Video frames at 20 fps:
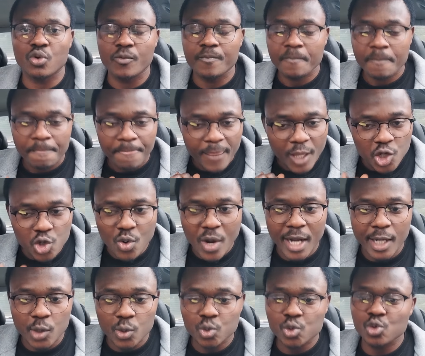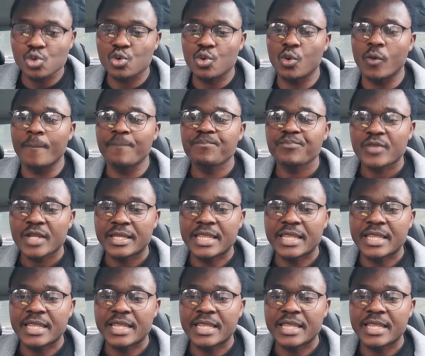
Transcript: So you are good to go.